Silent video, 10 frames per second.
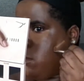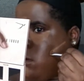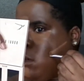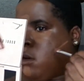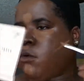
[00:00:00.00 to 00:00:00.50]

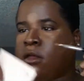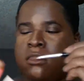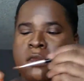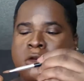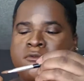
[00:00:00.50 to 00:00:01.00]
Put it right
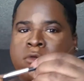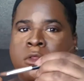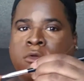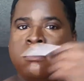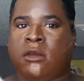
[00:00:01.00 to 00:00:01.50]
there for a
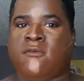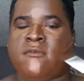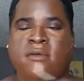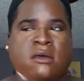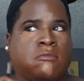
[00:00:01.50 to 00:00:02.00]
little bit of
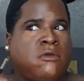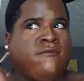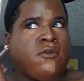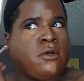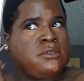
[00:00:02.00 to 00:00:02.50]

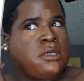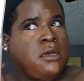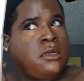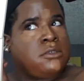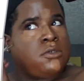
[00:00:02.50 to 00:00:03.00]
reverse
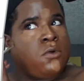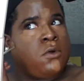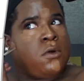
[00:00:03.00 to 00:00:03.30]
contour.